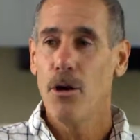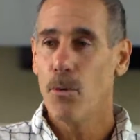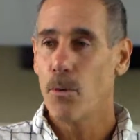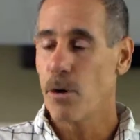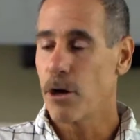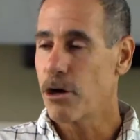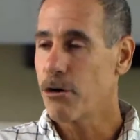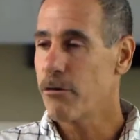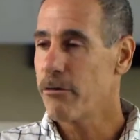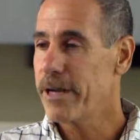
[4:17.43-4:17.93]

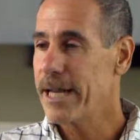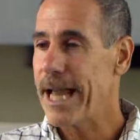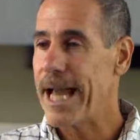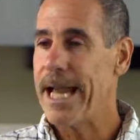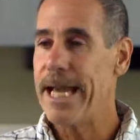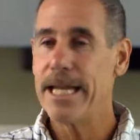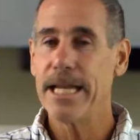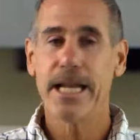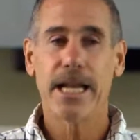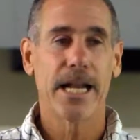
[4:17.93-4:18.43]
were
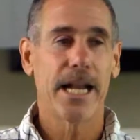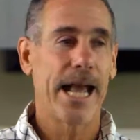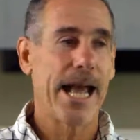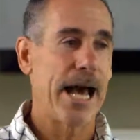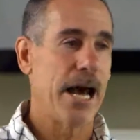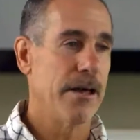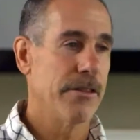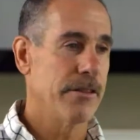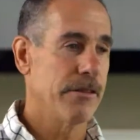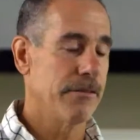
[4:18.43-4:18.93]
created and
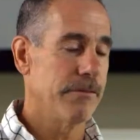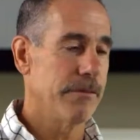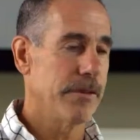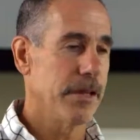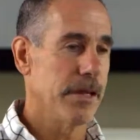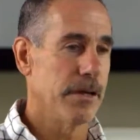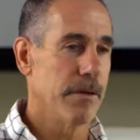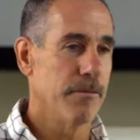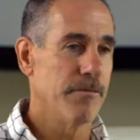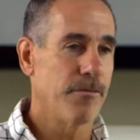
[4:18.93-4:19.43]
how
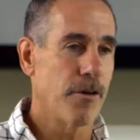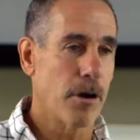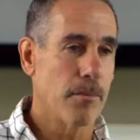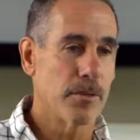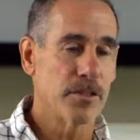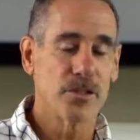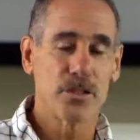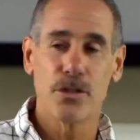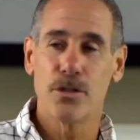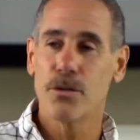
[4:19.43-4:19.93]
the
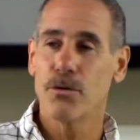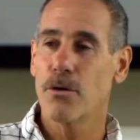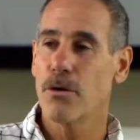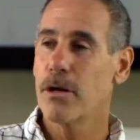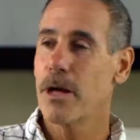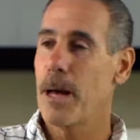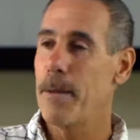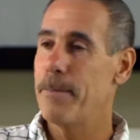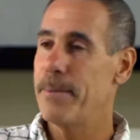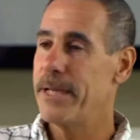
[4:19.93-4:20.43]

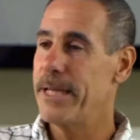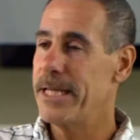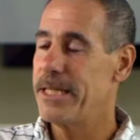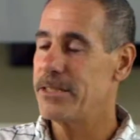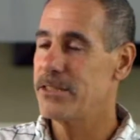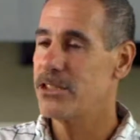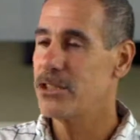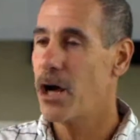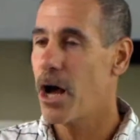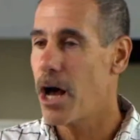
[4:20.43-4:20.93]
pharmaceutical companies